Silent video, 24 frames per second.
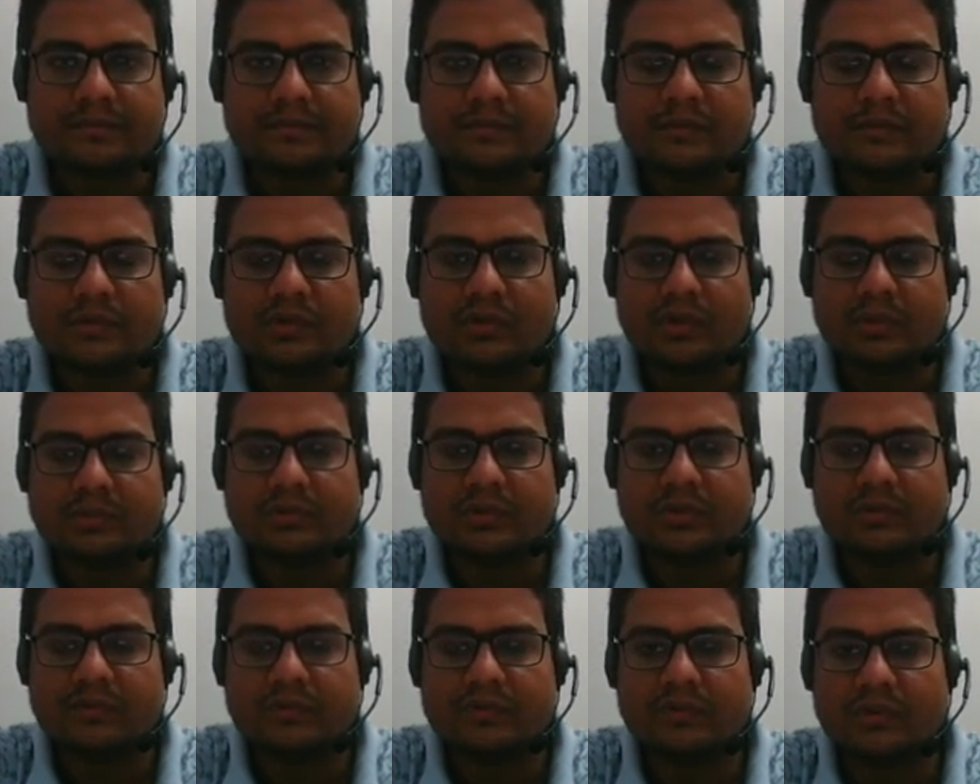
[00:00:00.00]
So
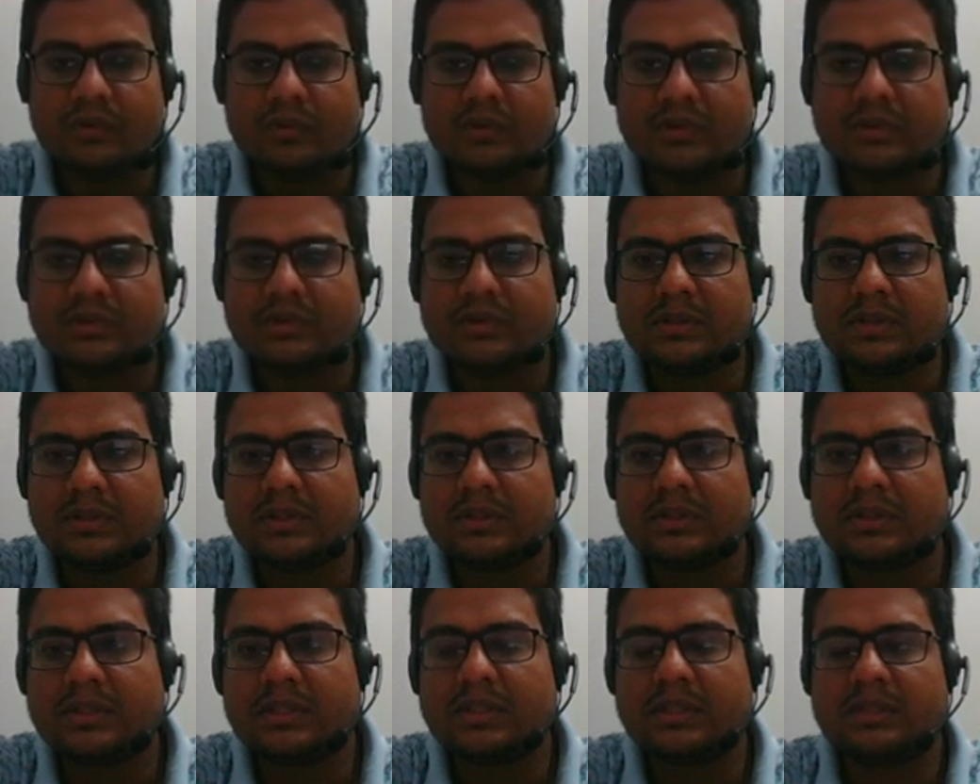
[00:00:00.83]
option 4 is the
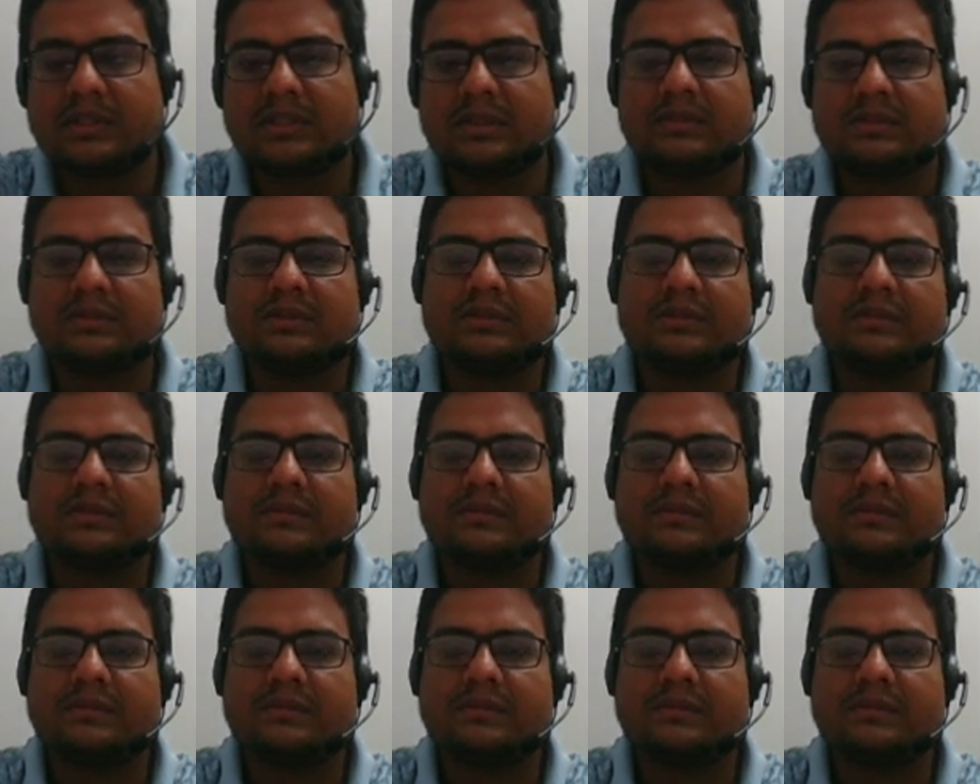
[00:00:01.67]
correct answer.